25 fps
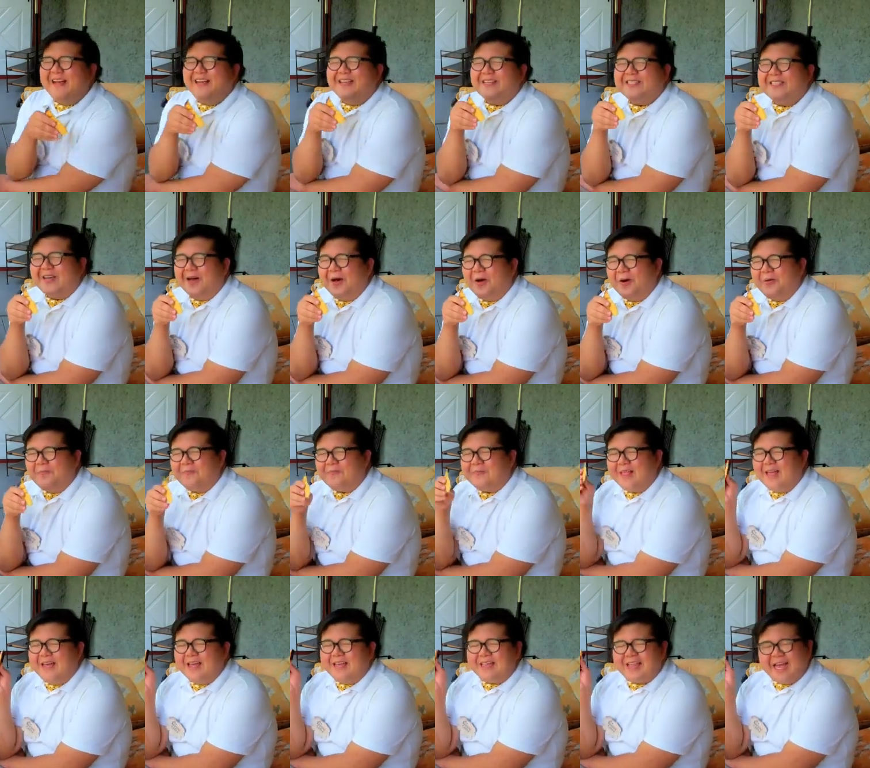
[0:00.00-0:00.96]
So,
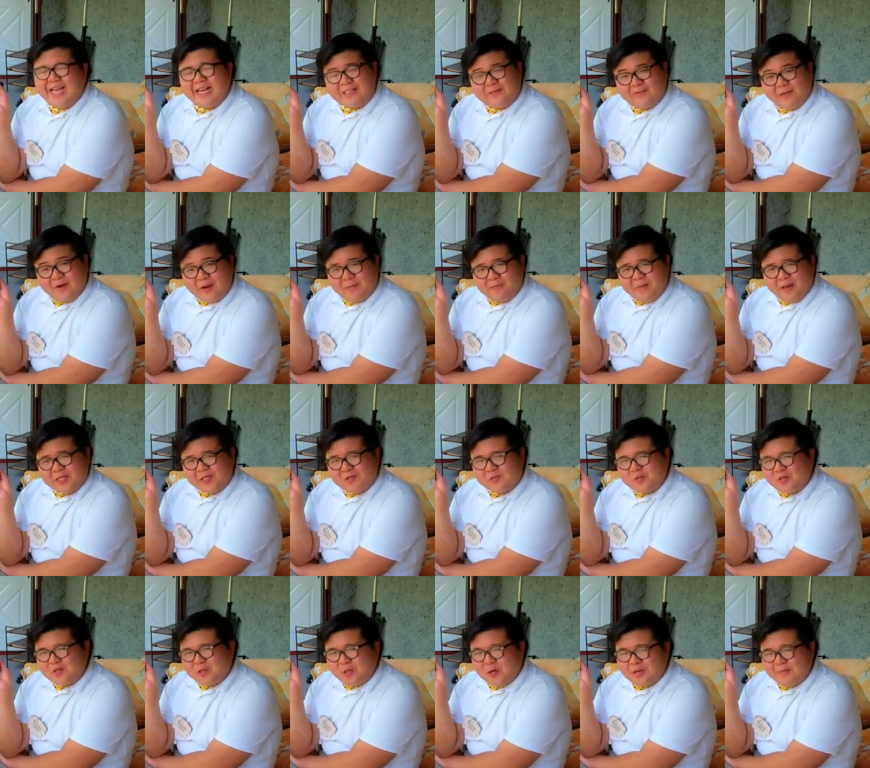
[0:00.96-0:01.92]
thanks very much
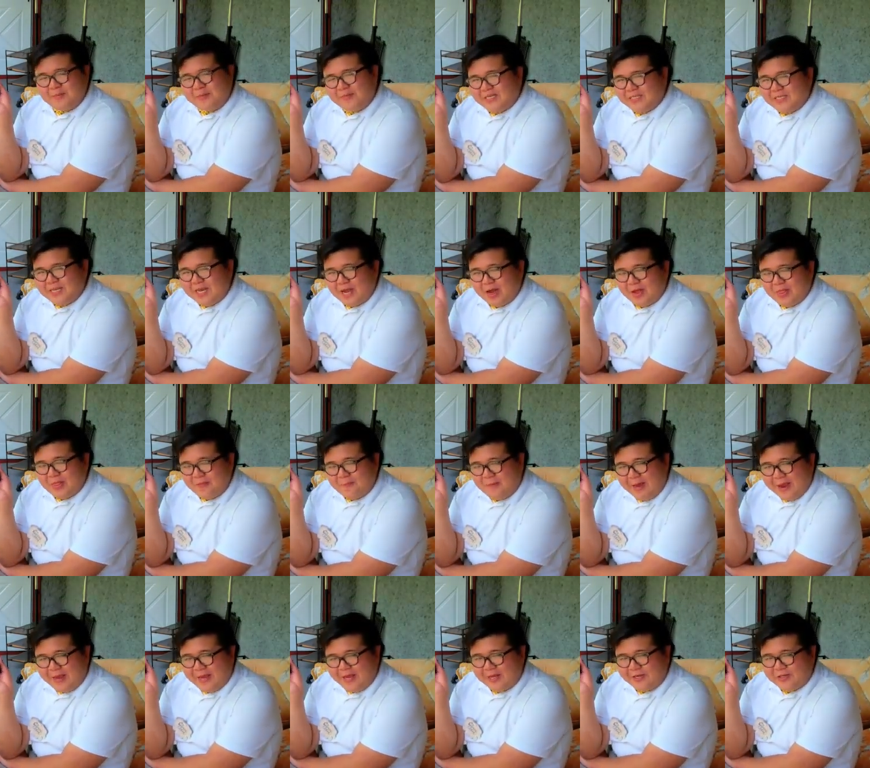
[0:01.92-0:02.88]
for joining me today on The
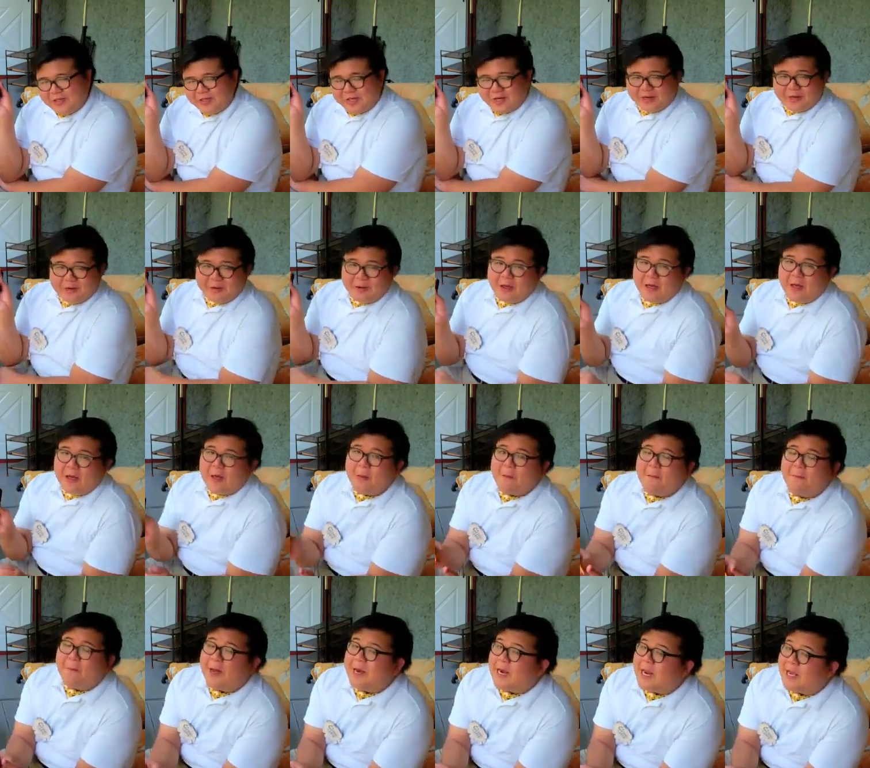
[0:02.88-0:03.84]
Baking Chin.
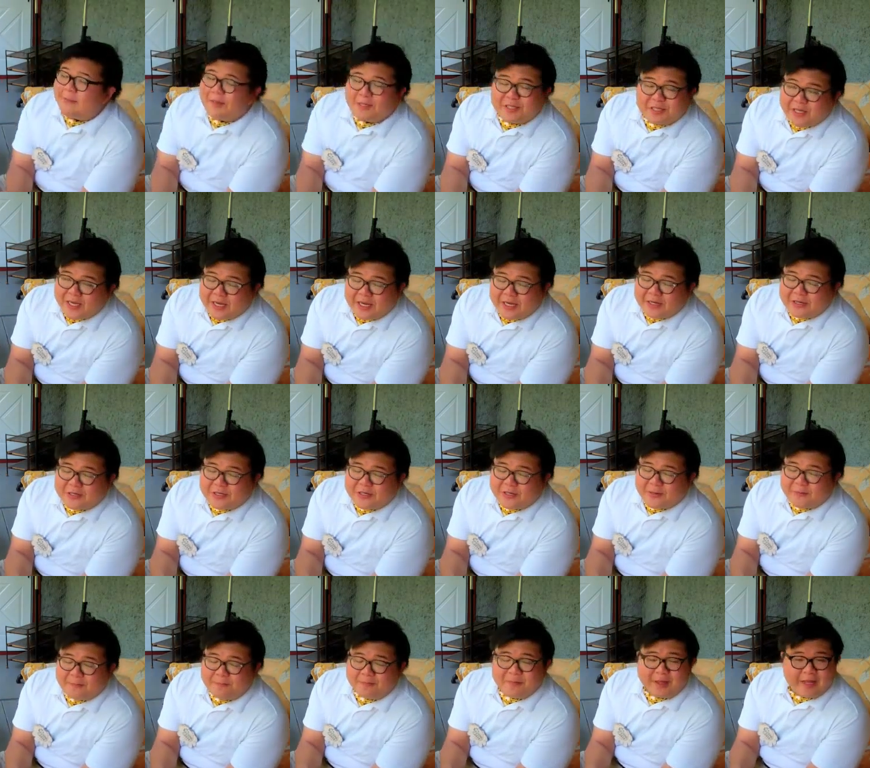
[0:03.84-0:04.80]
My name is Ian
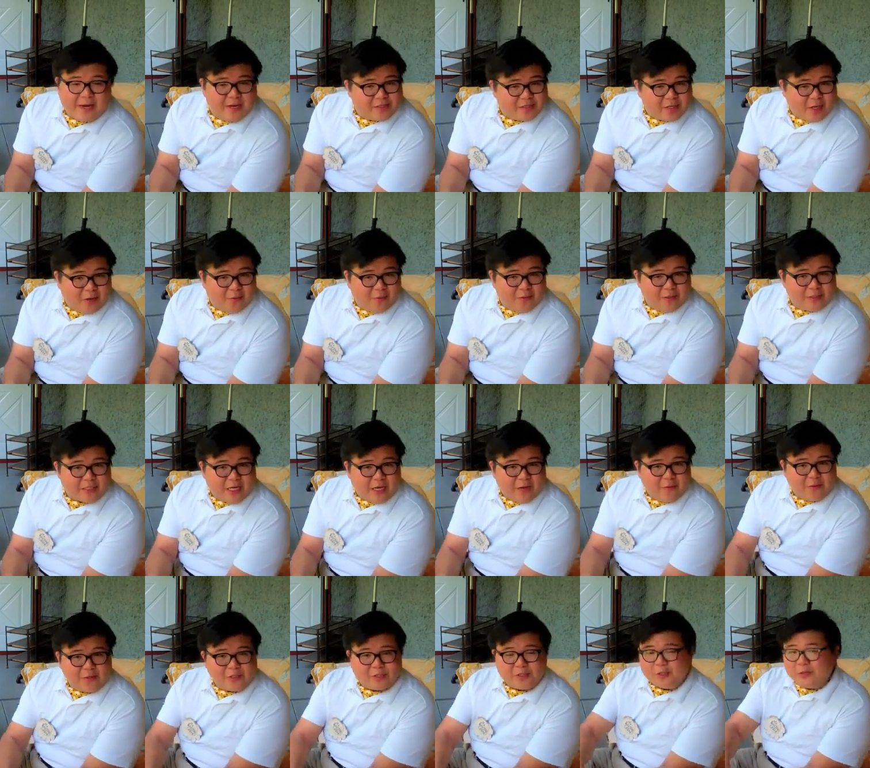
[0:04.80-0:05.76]
Chin, and as always
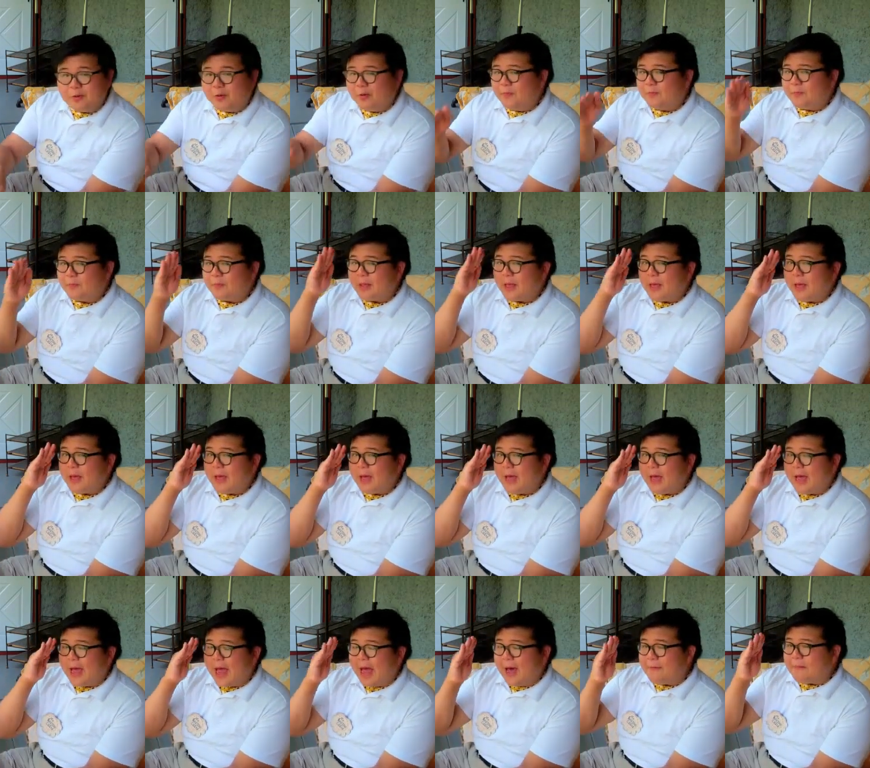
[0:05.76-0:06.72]
I wish you
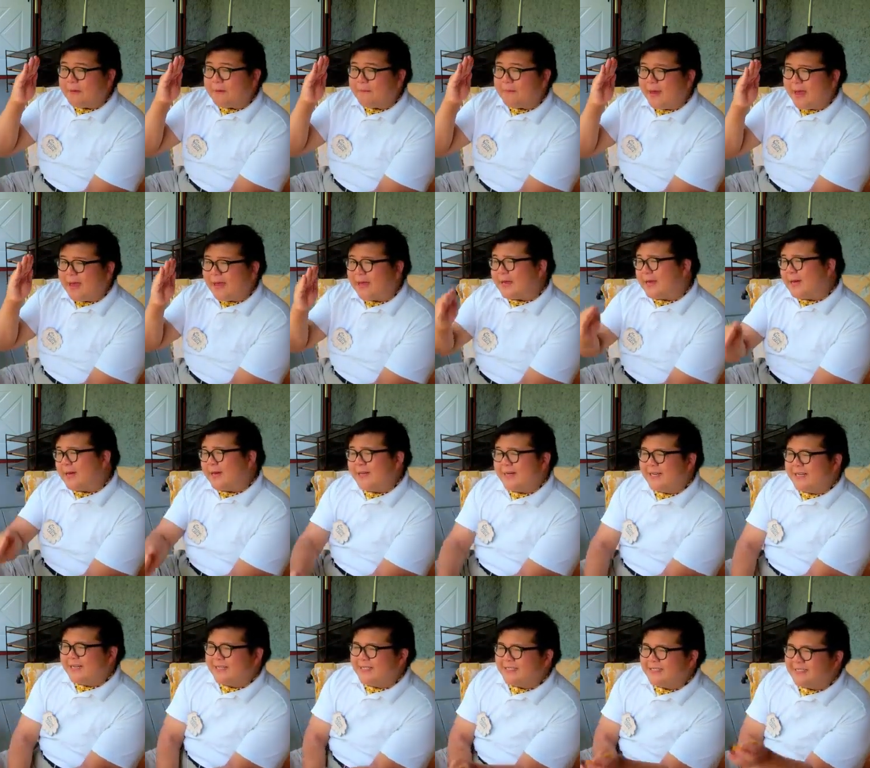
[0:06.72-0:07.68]
happy baking.